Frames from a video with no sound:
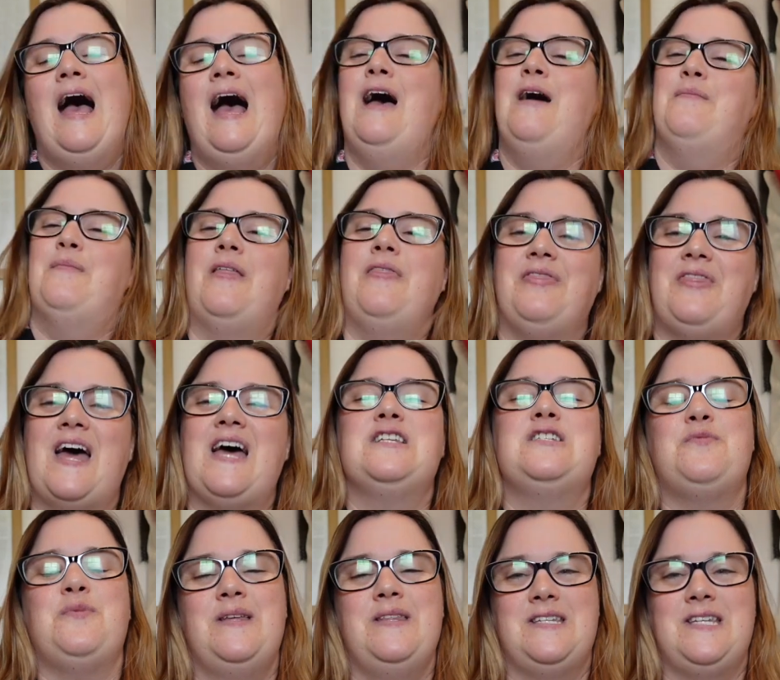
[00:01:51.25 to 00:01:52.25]
And
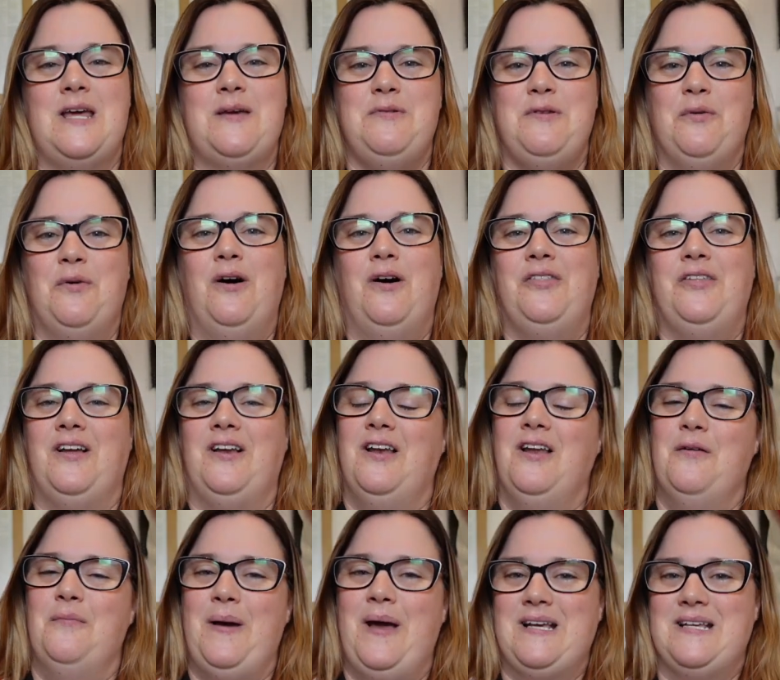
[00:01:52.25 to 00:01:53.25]
that's why the Debut Author
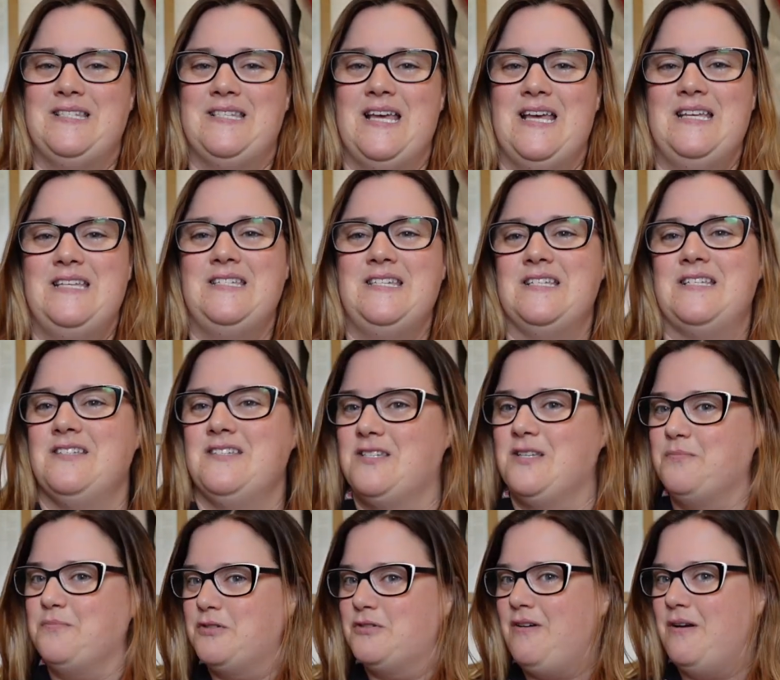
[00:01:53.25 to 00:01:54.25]
Club exists. It's a
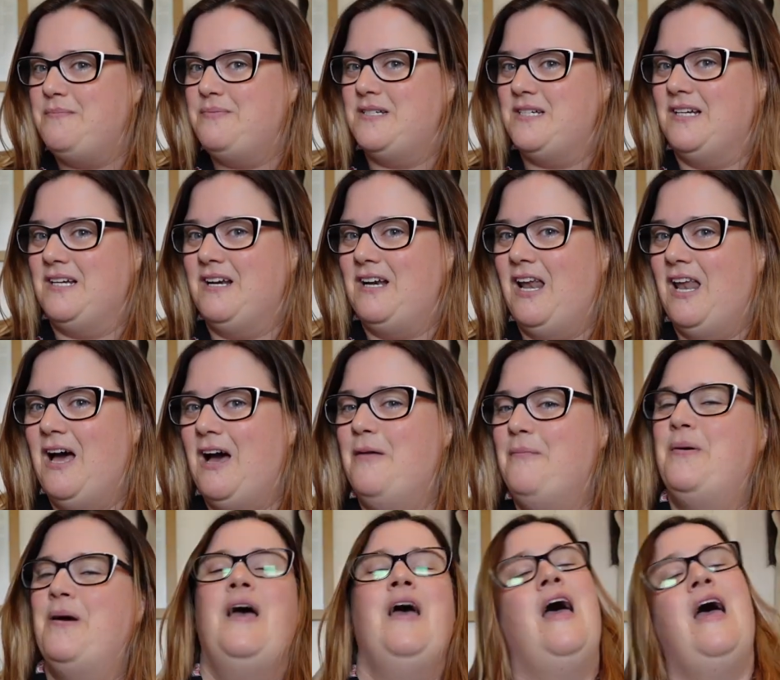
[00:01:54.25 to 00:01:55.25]
subscription club.